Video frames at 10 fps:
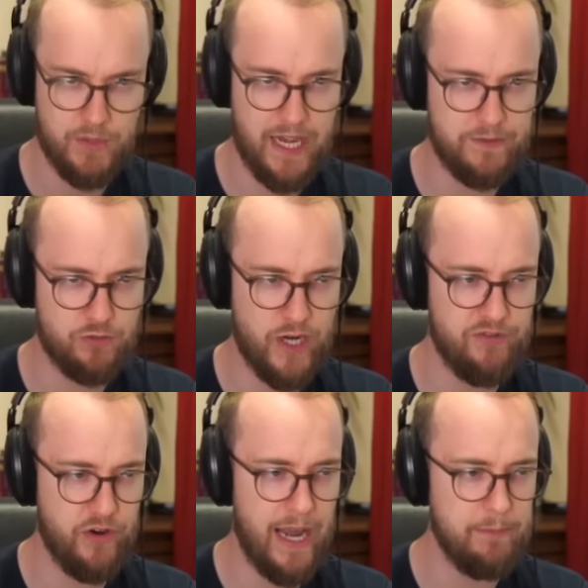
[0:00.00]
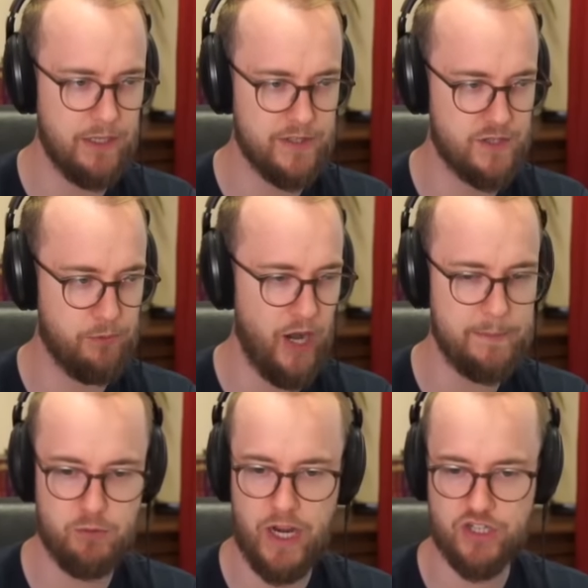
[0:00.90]
have the Drakefire Amulet, so
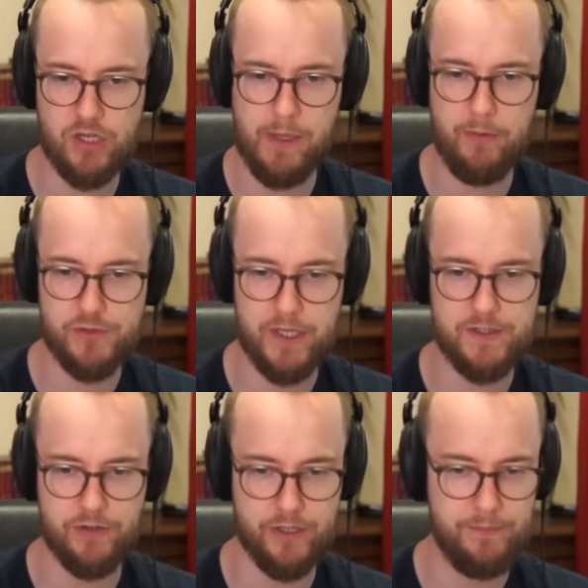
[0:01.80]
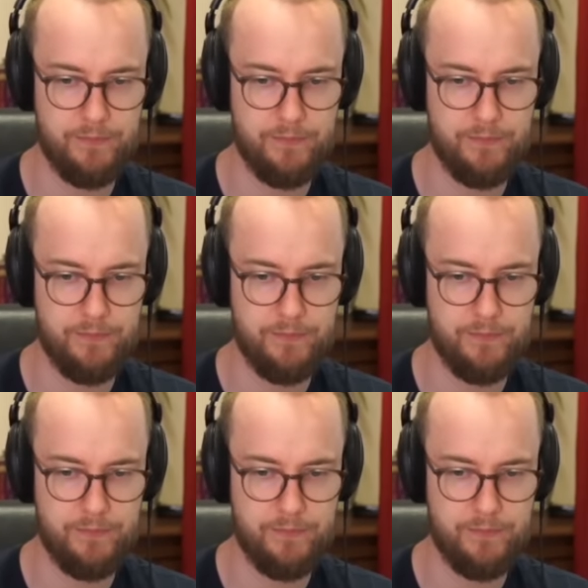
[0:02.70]
perhaps we're actually going to be able to enter it.